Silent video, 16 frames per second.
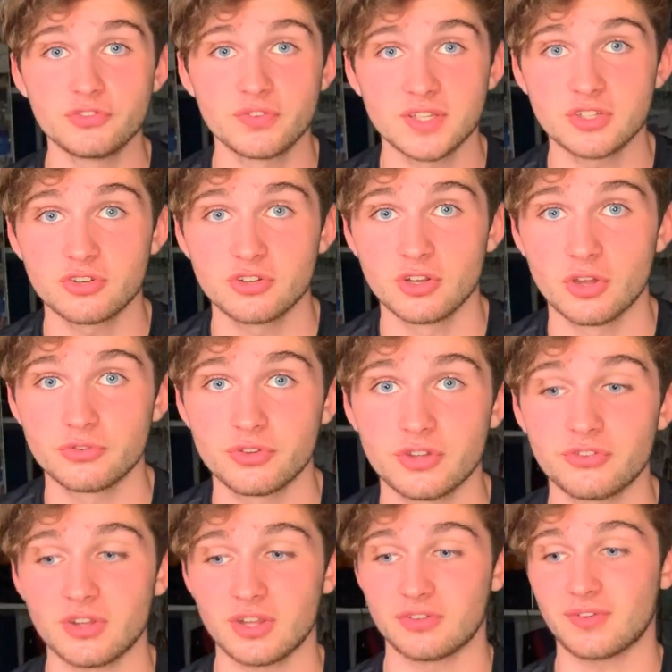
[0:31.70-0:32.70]
thing to notice
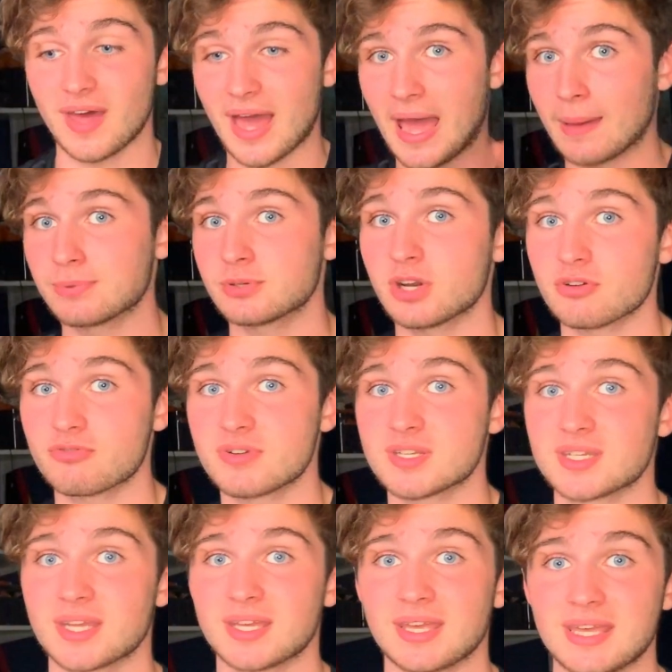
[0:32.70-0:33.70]
is that abstract
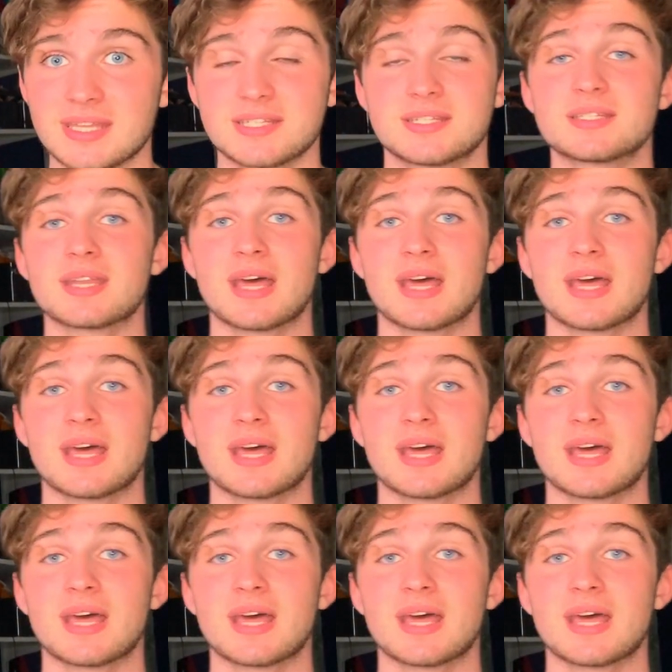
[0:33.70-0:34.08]
reasoning isn't